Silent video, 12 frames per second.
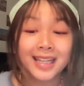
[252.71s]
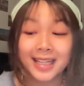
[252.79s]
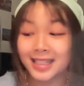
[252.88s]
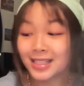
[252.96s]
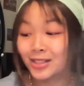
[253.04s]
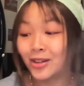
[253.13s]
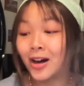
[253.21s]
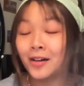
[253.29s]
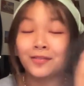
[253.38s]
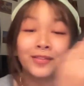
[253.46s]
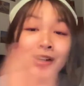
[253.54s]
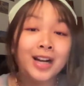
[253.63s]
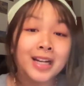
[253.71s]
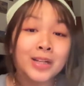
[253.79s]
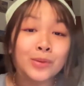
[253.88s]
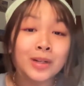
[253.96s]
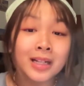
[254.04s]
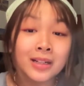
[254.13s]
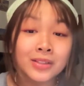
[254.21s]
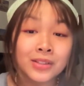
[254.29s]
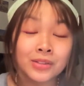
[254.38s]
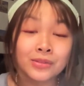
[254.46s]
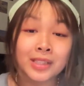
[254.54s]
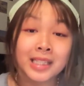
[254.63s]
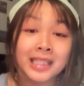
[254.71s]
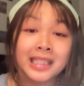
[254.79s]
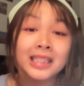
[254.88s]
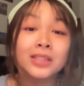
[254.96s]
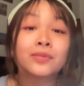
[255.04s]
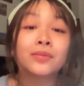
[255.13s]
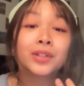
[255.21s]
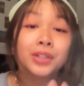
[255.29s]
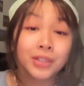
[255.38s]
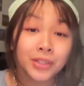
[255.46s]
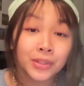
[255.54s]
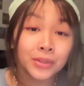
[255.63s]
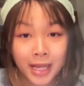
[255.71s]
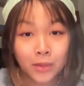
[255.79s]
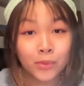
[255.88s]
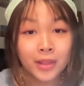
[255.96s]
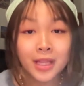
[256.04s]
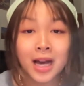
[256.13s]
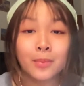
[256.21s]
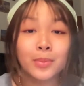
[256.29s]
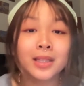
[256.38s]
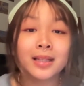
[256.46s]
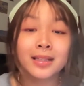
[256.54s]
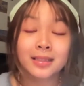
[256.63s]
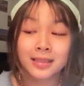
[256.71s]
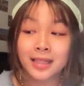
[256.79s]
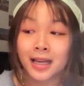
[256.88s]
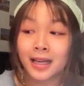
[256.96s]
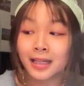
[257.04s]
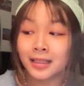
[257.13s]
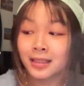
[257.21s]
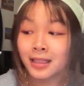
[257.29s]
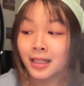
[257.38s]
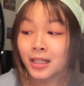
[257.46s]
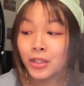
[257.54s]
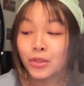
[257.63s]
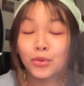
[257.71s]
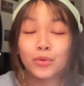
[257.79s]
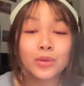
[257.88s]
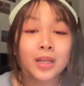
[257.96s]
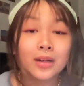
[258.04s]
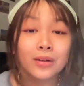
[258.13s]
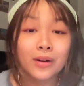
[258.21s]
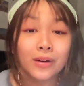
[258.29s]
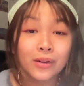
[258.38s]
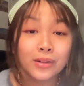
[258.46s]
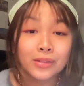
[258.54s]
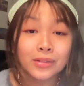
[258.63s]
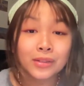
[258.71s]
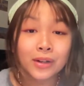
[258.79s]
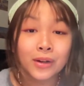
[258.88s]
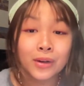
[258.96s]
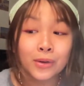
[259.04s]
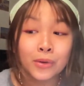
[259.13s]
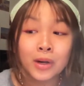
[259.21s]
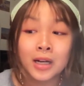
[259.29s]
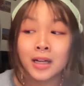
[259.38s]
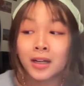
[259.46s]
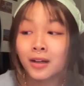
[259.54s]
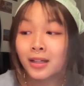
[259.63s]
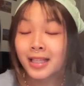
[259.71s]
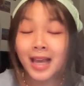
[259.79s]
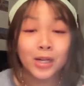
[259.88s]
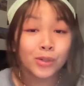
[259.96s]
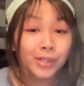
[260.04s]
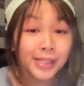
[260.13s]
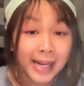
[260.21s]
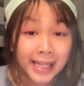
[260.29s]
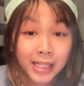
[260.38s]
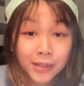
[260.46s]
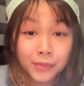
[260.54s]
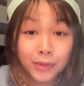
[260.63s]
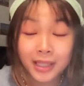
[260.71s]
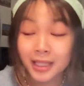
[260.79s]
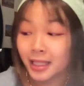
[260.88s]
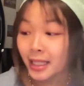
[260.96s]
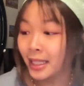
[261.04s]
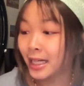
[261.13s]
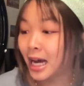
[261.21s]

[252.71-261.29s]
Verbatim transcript: It's not for anyone else to read, it's for you. And with that being said, you can also get creative with it.